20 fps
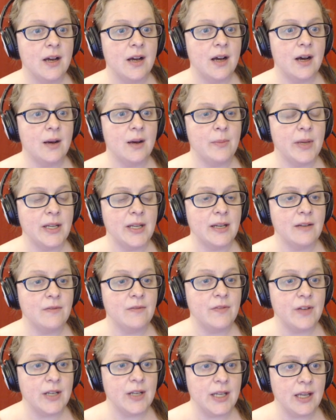um, an
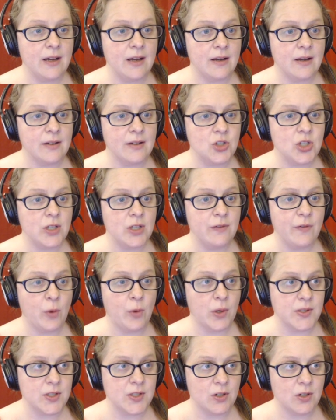NVIDIA
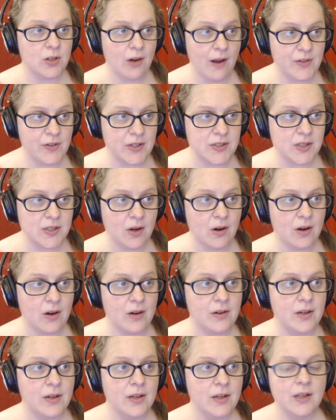GeForce graphics
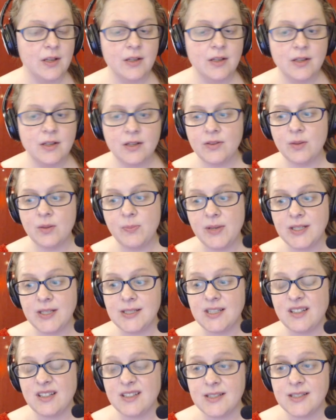card. The
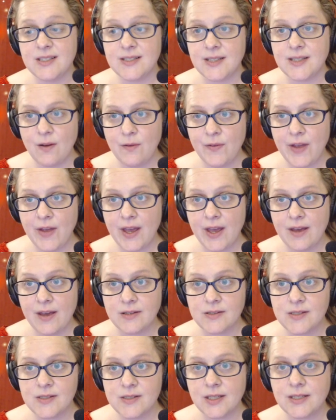PC itself
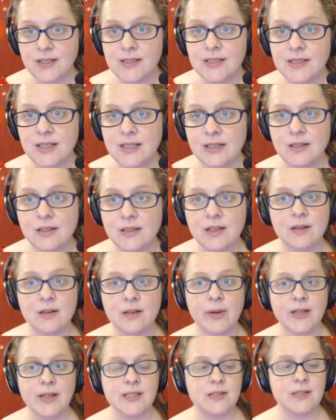has 16
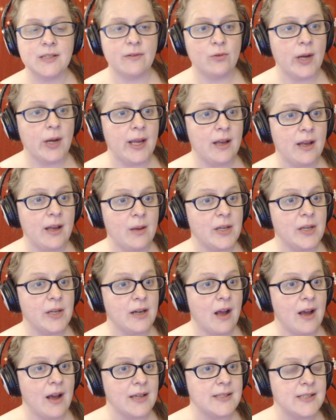gigabytes of RAM and an
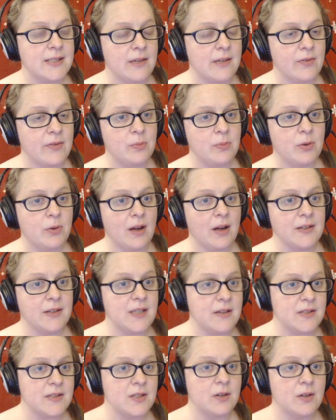i7
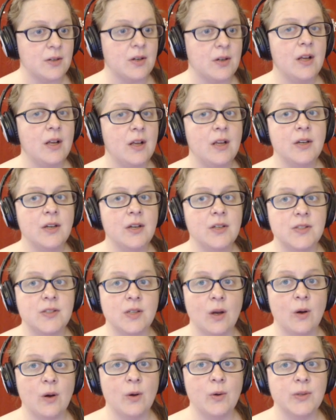processor.
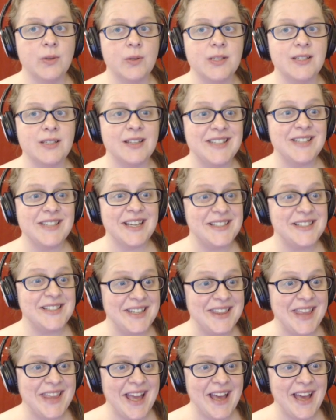So since I
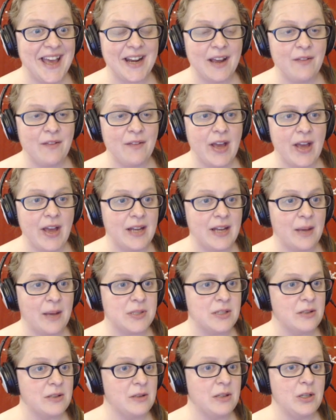did that, I've had
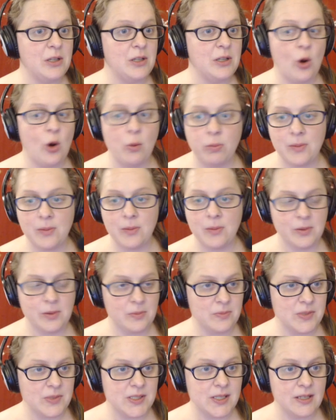absolutely no
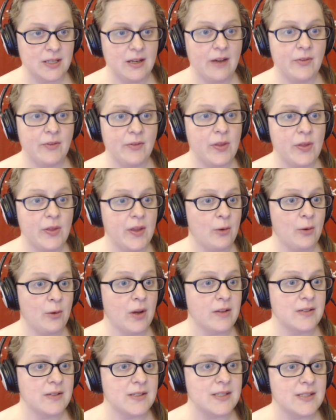problems, and everything
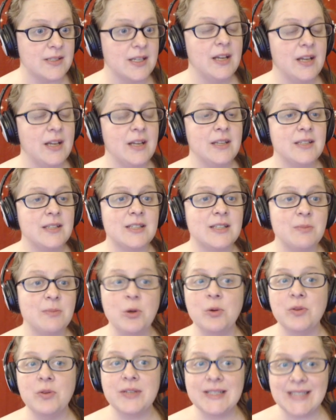runs
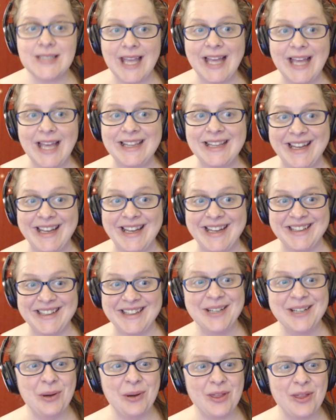smooth sailing
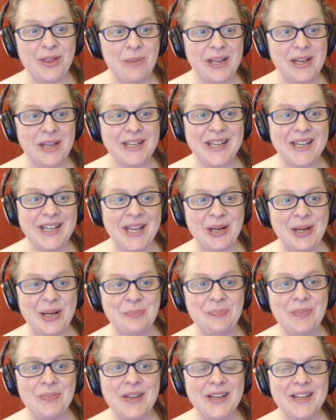with
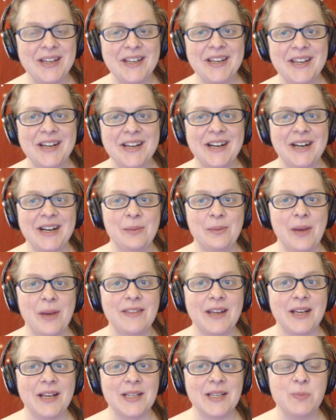ManyCam. Um, I
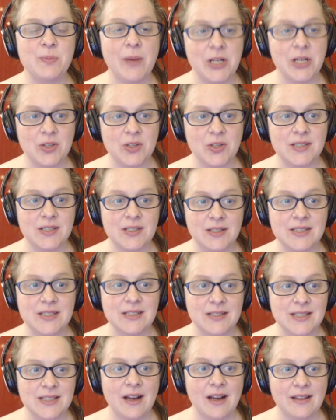think especially since
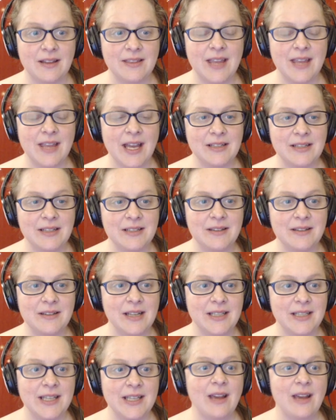it's got that
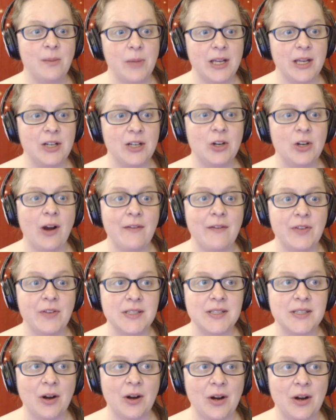that gaming
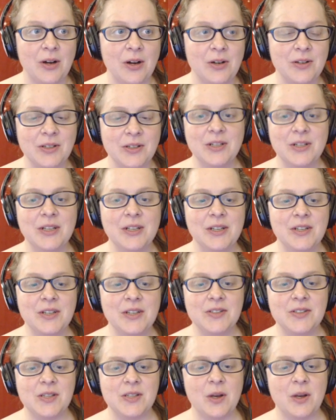graphics card.
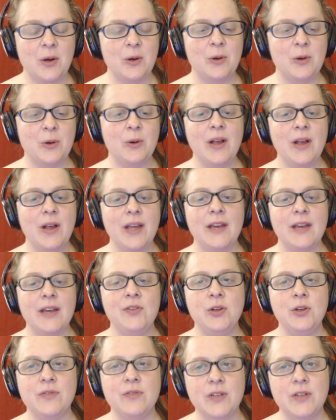So
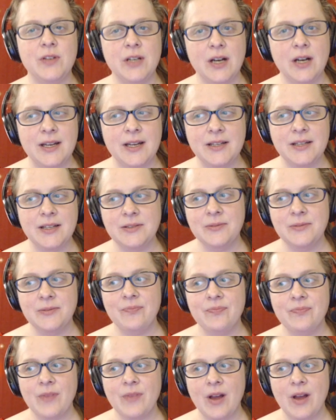if you've got
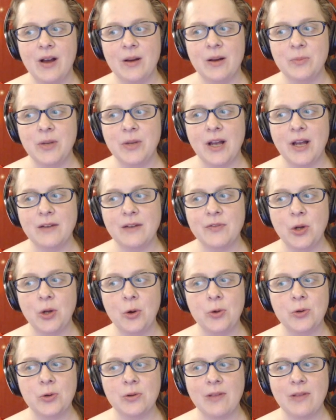um, kind of an
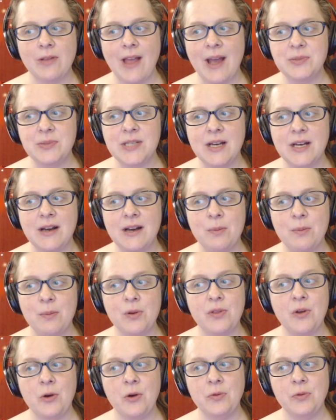older laptop
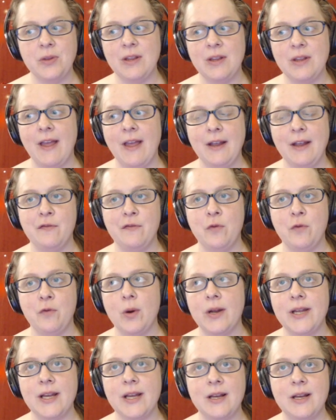with only like
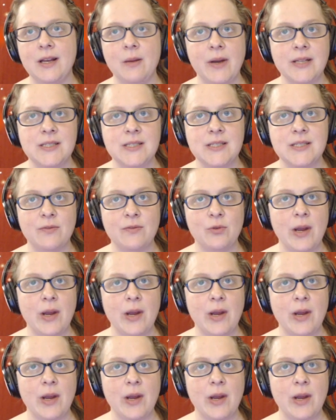four gigabytes of